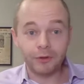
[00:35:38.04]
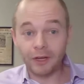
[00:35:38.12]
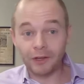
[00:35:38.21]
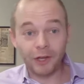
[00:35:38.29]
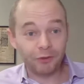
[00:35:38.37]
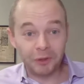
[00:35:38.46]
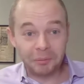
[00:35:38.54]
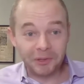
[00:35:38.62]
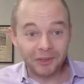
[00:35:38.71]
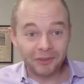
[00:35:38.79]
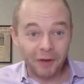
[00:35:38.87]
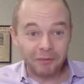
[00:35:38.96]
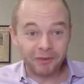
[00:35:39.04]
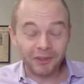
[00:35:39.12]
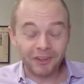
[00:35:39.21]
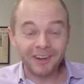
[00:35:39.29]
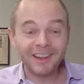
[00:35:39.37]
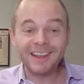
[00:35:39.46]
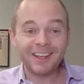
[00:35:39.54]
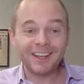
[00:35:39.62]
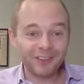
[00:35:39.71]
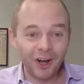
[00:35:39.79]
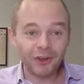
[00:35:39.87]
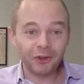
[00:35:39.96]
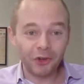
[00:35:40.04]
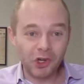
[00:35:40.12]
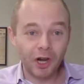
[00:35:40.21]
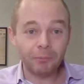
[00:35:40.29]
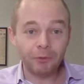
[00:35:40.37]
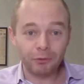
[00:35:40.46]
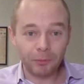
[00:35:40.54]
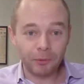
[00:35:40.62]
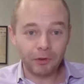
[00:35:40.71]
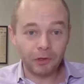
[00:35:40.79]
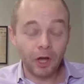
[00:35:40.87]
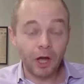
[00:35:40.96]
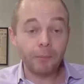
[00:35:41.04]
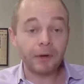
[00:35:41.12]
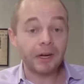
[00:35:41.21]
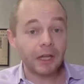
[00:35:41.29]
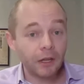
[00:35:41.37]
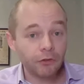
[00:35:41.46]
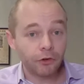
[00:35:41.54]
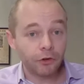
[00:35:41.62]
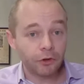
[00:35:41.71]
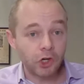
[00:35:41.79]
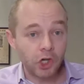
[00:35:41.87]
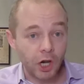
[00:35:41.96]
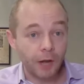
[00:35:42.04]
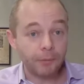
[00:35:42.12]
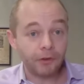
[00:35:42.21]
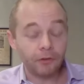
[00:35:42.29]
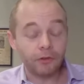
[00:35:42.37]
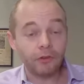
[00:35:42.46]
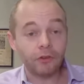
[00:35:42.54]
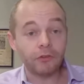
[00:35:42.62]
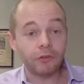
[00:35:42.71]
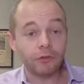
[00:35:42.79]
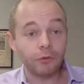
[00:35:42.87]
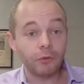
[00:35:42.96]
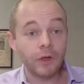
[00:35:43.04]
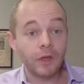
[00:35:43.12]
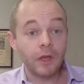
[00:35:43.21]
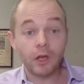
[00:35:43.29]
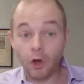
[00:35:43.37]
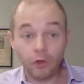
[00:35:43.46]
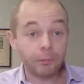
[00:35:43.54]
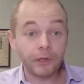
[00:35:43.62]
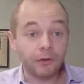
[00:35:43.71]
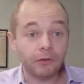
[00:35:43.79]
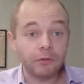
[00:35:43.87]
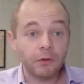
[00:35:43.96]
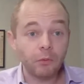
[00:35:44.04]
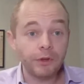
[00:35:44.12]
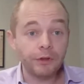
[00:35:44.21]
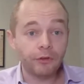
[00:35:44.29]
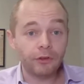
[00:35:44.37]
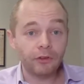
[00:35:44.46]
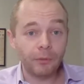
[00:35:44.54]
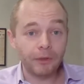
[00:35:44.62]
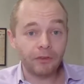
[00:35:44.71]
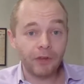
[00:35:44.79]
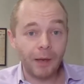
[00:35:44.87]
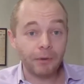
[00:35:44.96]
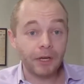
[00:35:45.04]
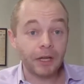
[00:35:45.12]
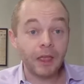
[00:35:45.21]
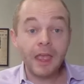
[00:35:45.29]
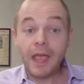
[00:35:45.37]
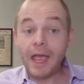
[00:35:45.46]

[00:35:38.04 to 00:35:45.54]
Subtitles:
Unless you're a police officer, it's not your job to interpret the law, but it is your job as a citizen to call the police when you see something's happening.